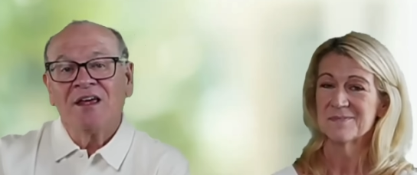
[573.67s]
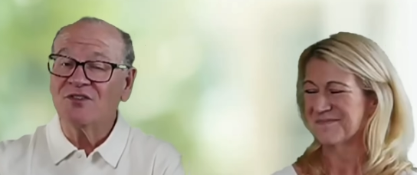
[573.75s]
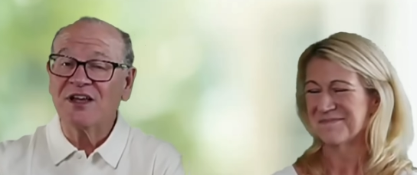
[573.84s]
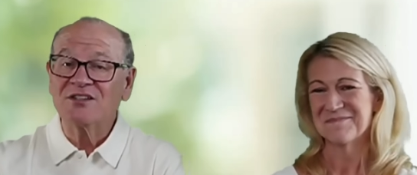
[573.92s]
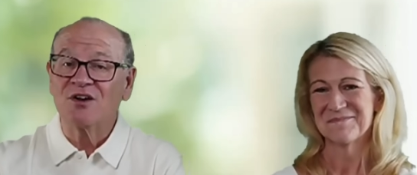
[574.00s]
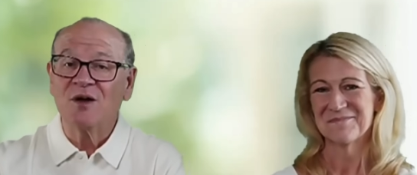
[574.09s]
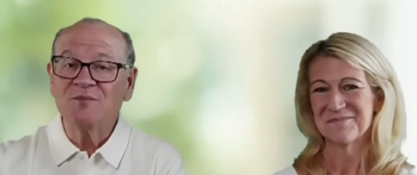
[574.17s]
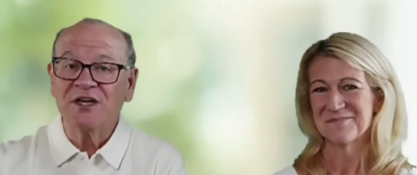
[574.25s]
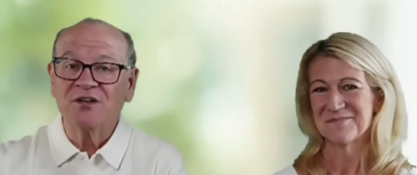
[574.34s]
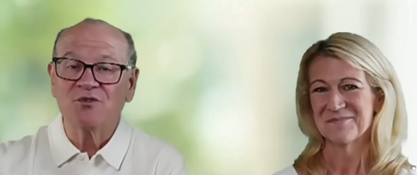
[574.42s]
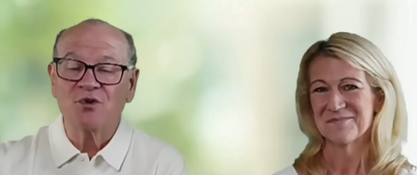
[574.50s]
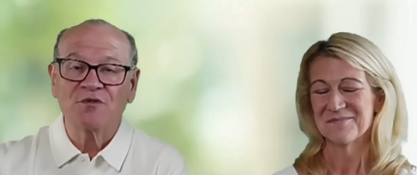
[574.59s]
Speaker 1: That's our
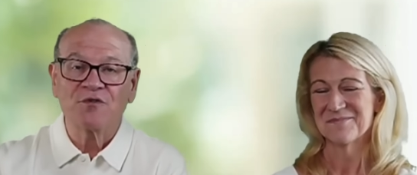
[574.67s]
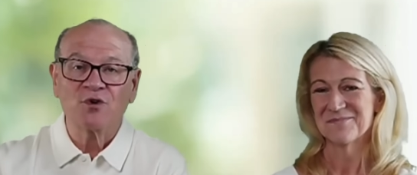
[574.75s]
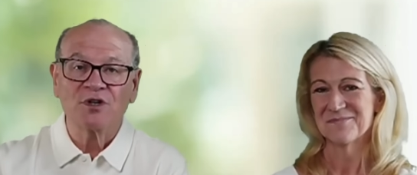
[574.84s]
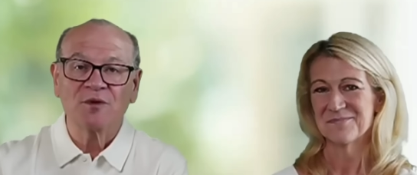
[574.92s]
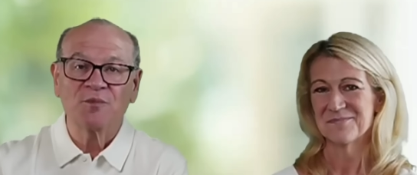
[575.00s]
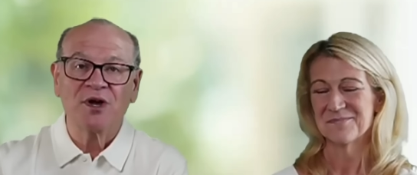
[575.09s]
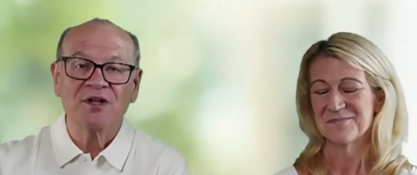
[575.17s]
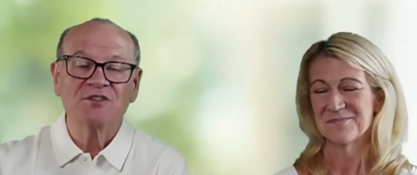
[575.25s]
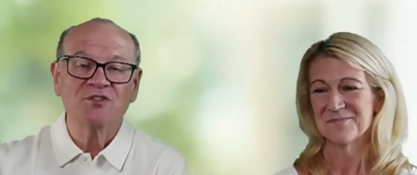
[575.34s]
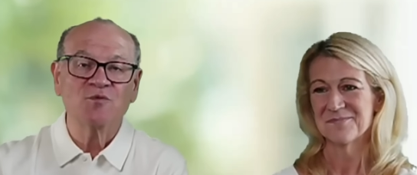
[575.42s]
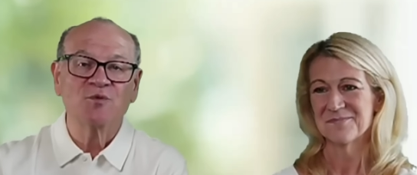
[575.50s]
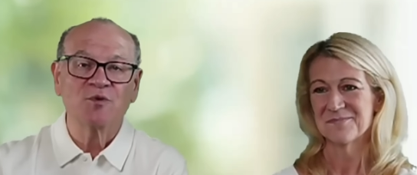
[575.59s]
update on orforglipron.
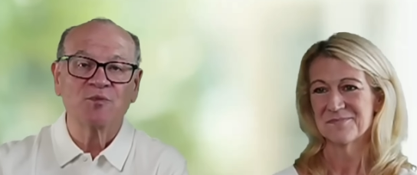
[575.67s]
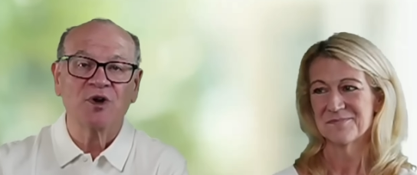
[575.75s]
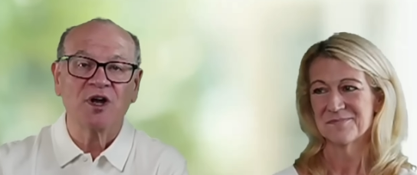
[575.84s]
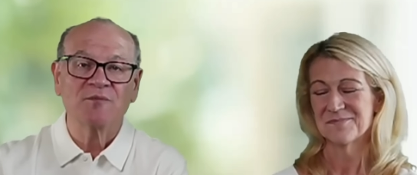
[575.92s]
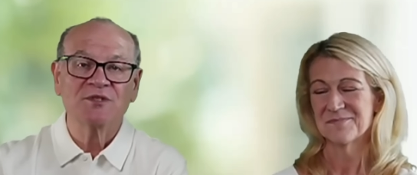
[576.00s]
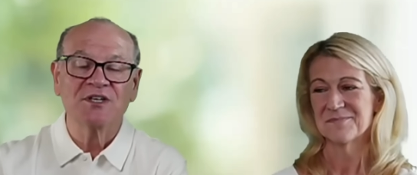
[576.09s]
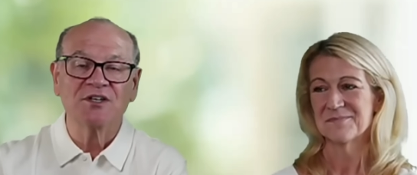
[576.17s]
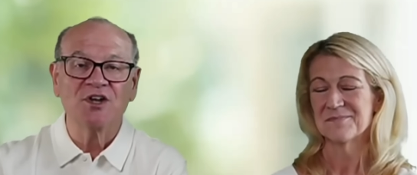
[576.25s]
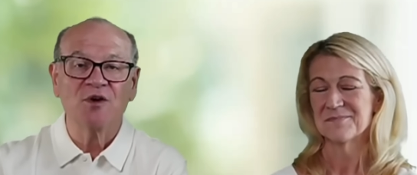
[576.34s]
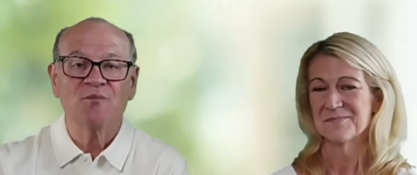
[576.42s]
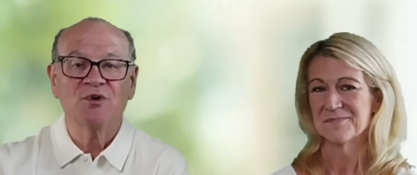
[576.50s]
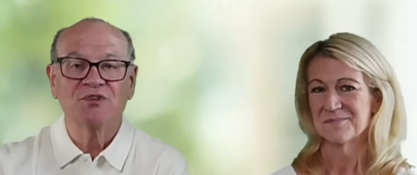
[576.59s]
Super promising
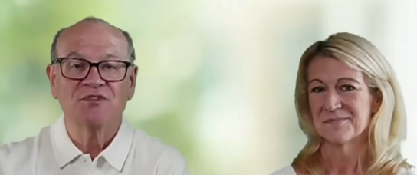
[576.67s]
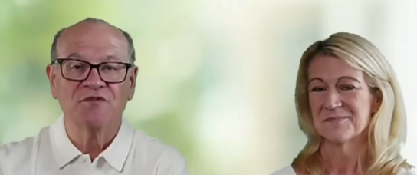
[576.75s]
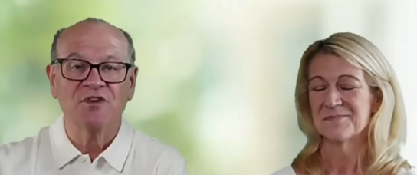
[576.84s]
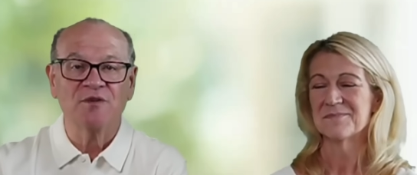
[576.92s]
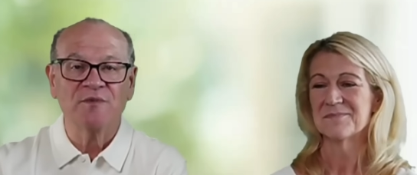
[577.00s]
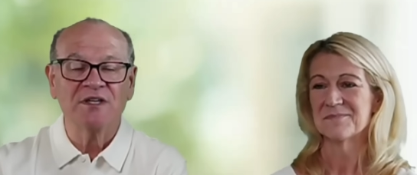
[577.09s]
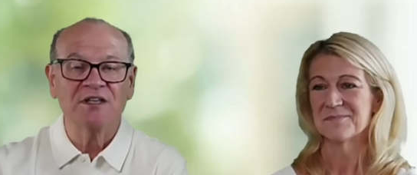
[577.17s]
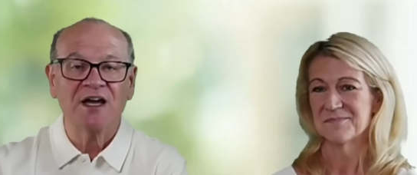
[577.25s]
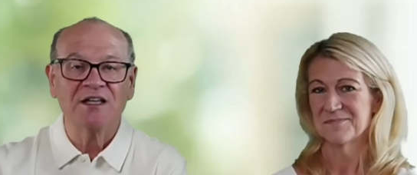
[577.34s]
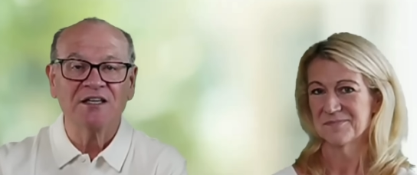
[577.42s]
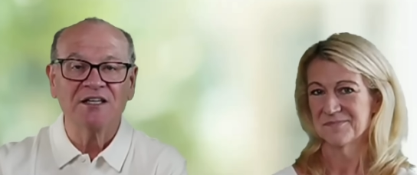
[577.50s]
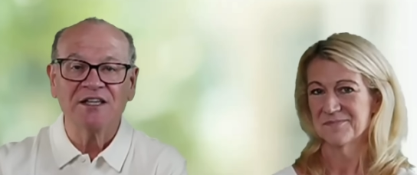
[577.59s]
numbers from Eli
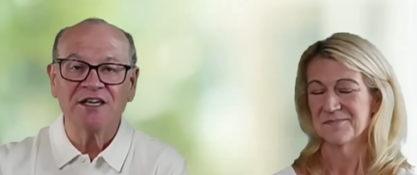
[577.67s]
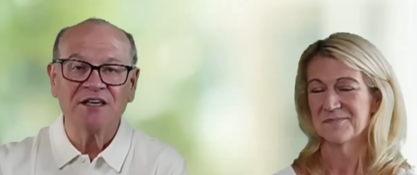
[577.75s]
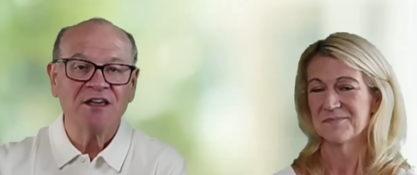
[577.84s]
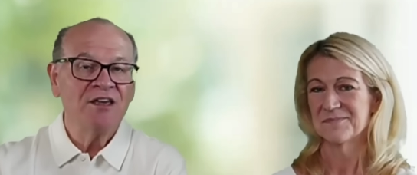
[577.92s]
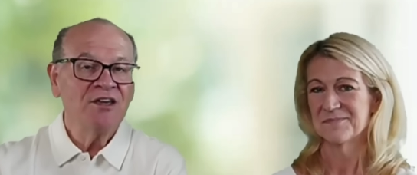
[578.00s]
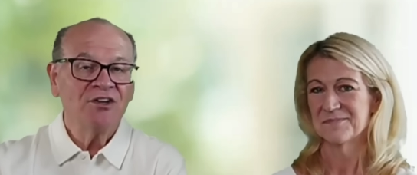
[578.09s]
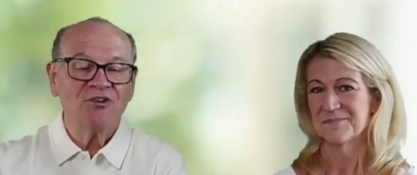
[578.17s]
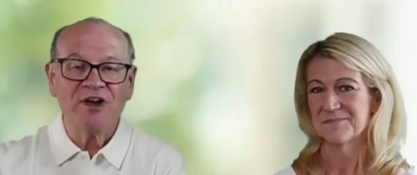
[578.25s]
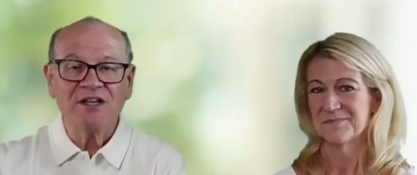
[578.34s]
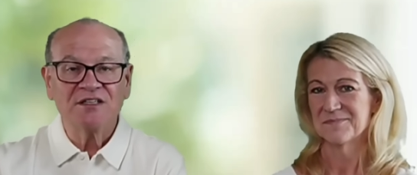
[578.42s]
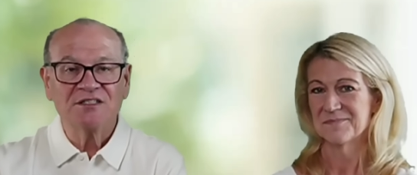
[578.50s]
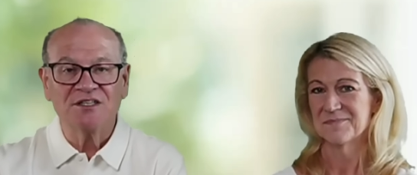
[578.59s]
Lilly.
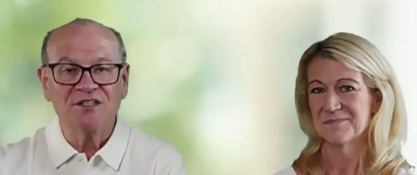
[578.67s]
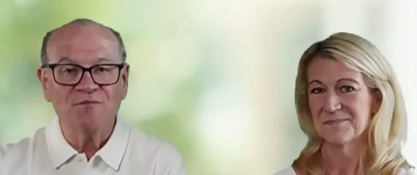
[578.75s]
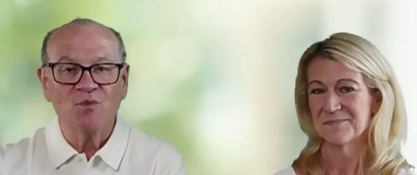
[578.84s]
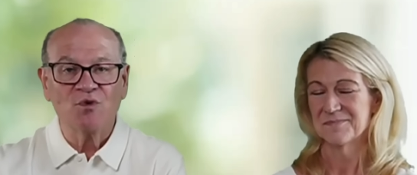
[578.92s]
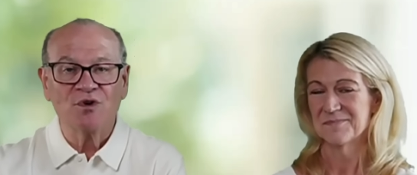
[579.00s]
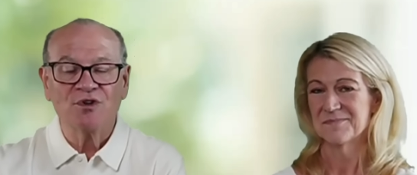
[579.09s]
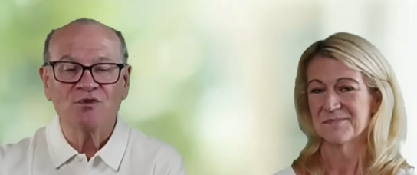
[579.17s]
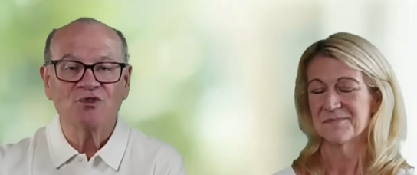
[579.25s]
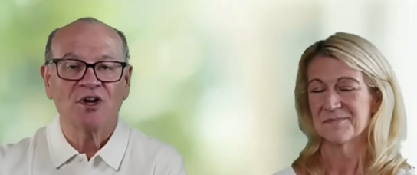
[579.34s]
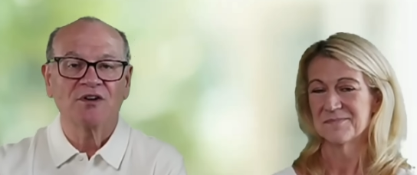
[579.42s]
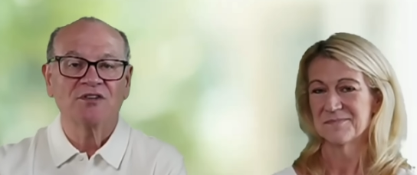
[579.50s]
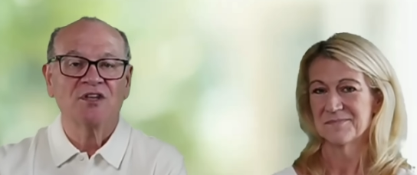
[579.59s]
Great to see more new
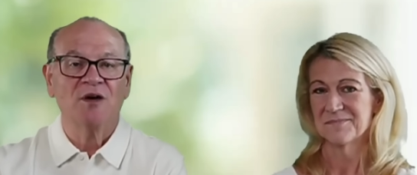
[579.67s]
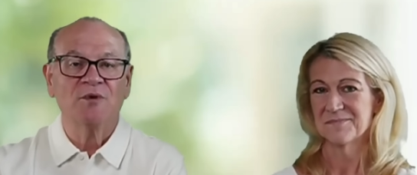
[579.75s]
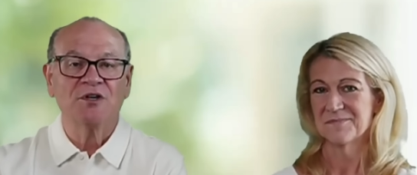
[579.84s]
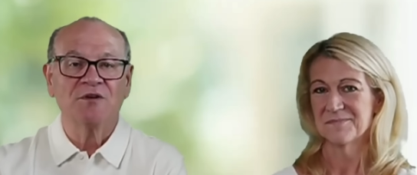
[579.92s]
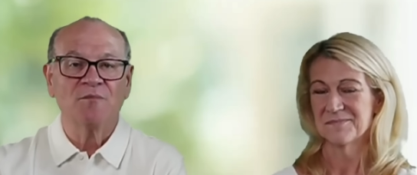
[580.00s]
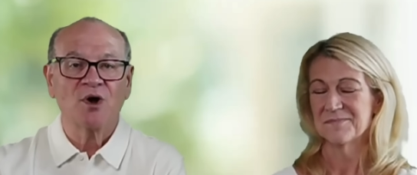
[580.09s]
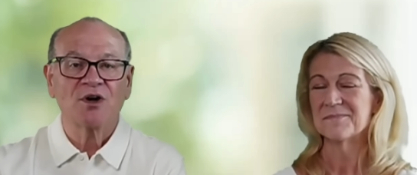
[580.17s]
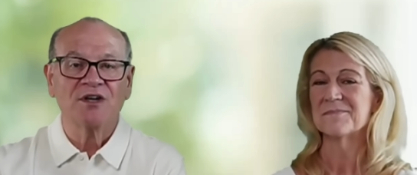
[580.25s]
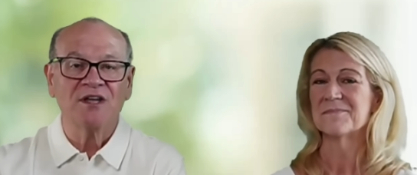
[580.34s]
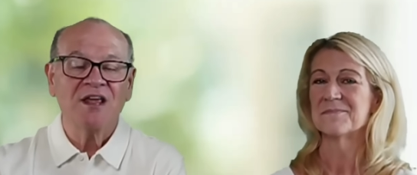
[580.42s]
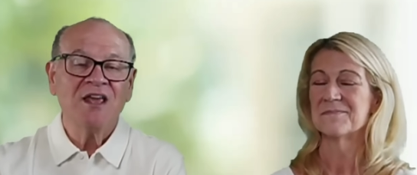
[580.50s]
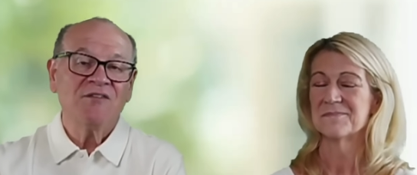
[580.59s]
drugs coming to
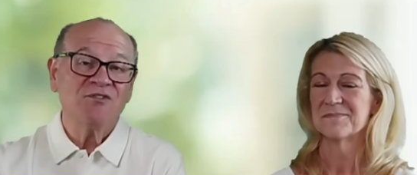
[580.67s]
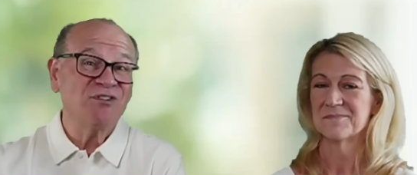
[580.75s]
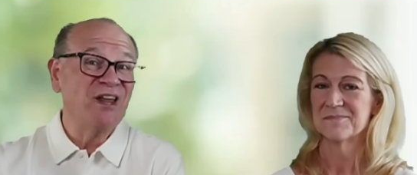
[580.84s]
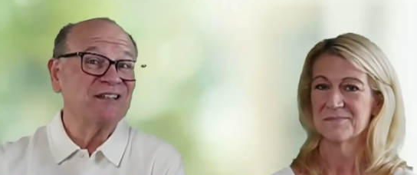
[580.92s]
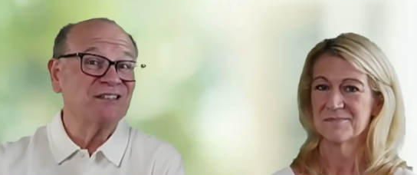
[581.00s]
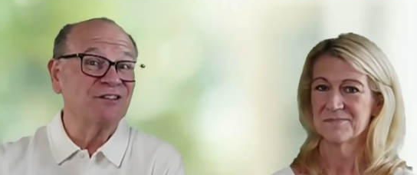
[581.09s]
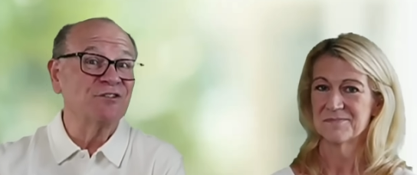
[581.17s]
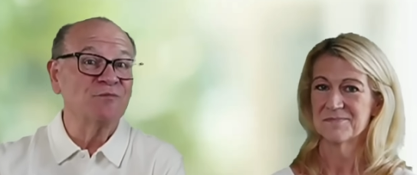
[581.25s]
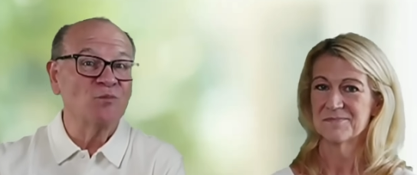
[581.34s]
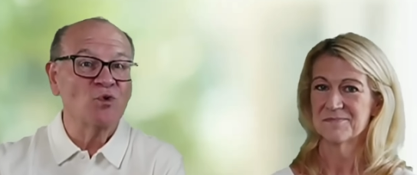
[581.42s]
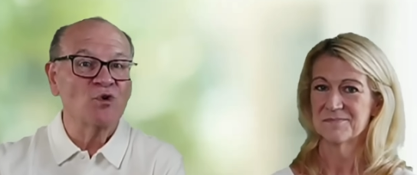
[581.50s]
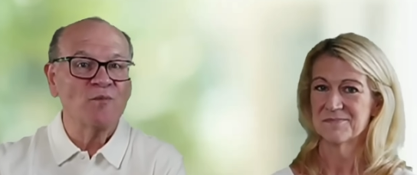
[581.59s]
market. If you'd like to learn
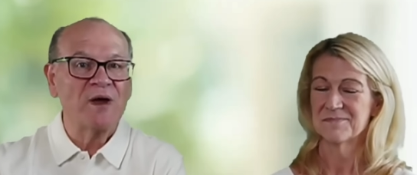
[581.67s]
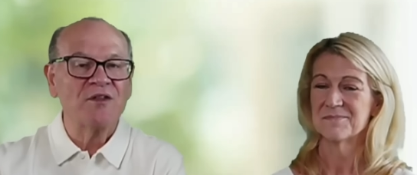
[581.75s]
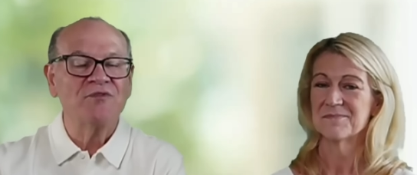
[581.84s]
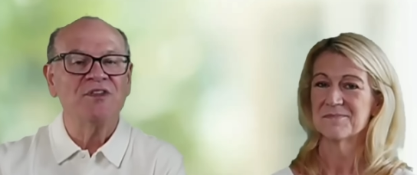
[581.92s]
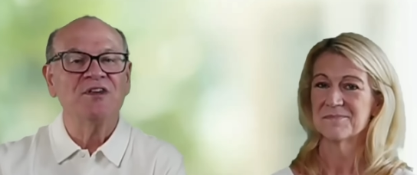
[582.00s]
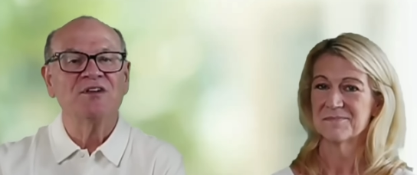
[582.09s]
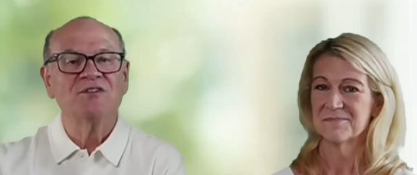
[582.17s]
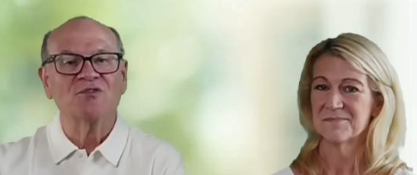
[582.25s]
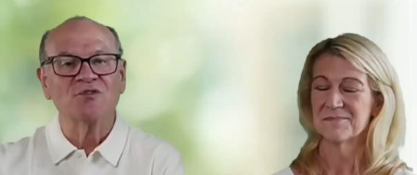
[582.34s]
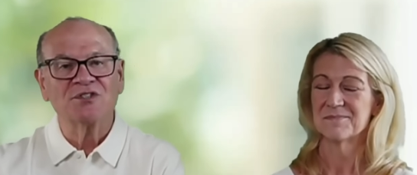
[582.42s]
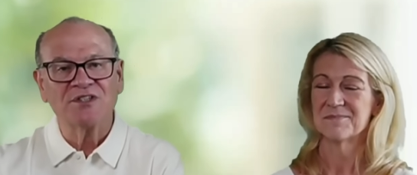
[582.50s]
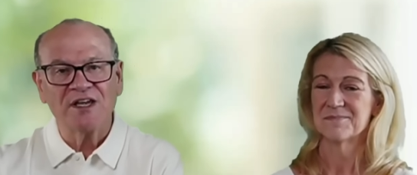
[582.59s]
more about this
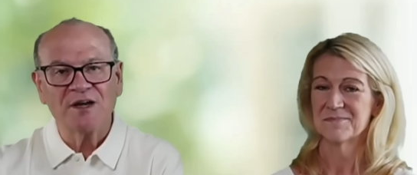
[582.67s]
or stay